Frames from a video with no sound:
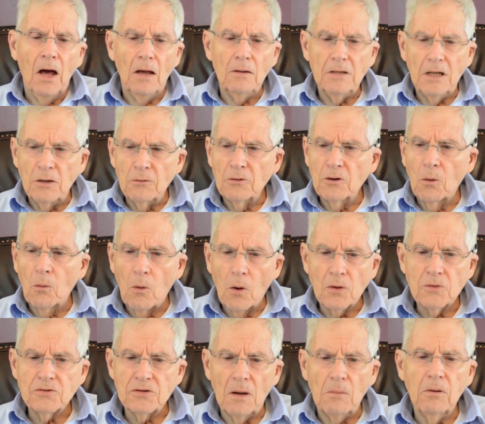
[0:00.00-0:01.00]
Later in the
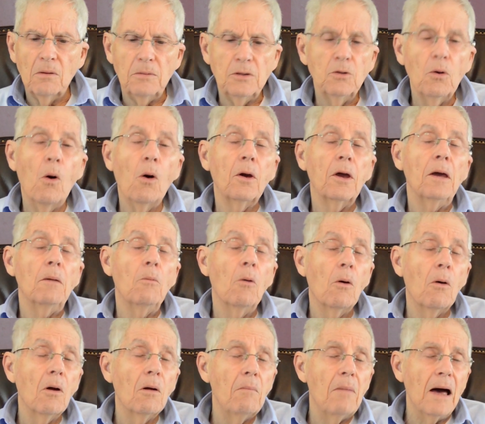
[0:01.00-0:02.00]
workshop, I'll be talking more
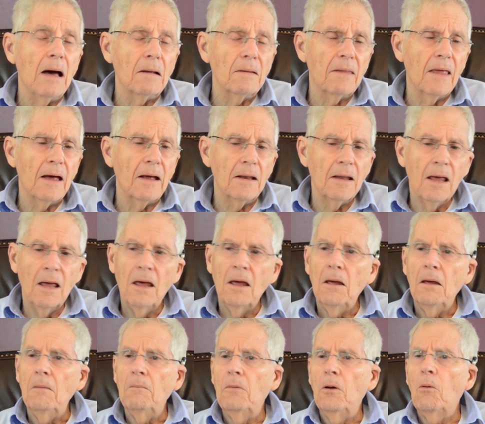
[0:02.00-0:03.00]
about that.
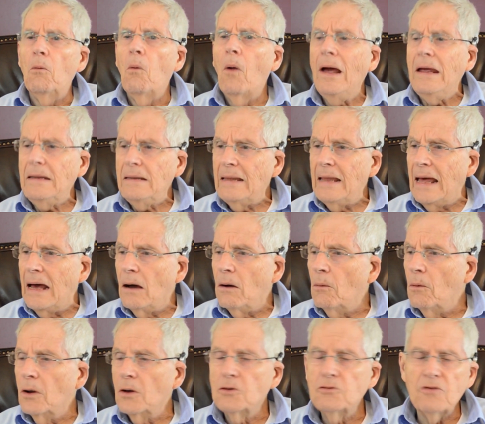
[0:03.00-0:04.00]
But right
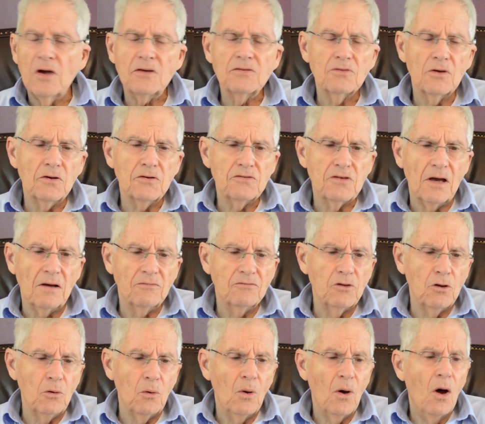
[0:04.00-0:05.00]
now, address ourselves
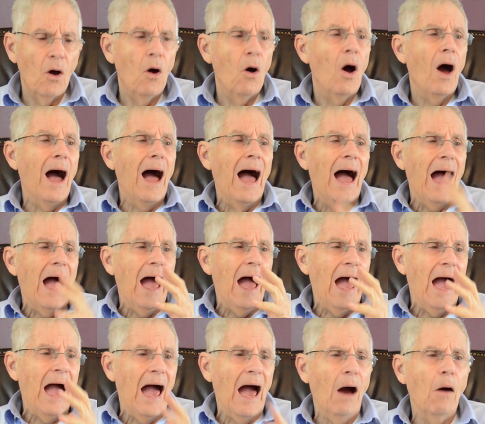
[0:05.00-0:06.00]
to
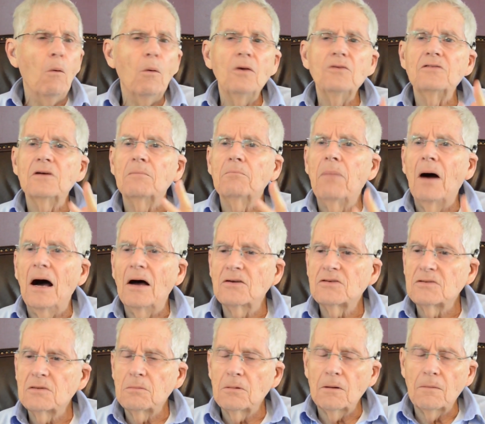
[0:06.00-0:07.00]
how is it
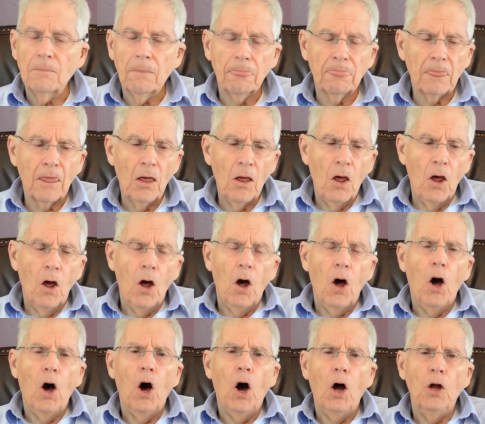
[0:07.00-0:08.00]
possible?
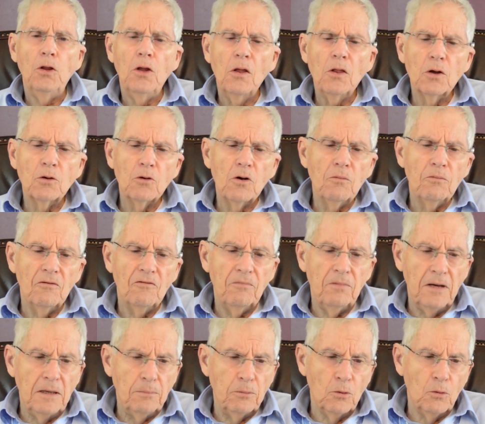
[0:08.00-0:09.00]
Another group of
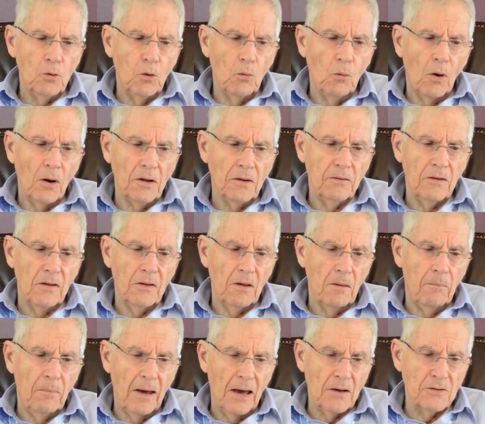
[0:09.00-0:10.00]
people who run into their
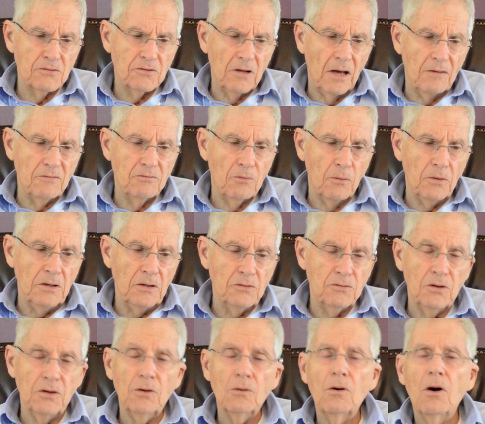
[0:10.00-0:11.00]
past lives very
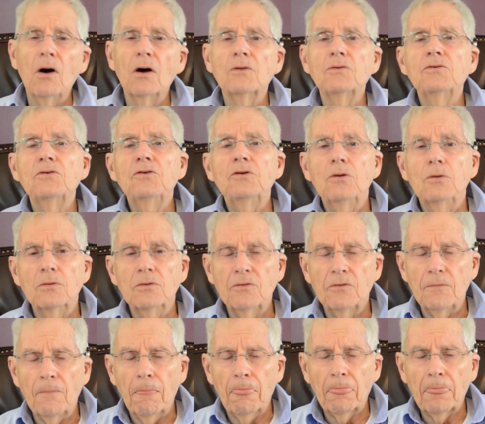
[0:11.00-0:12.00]
easily are
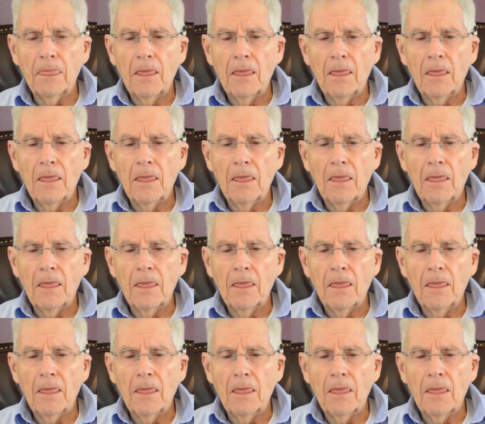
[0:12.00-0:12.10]
children.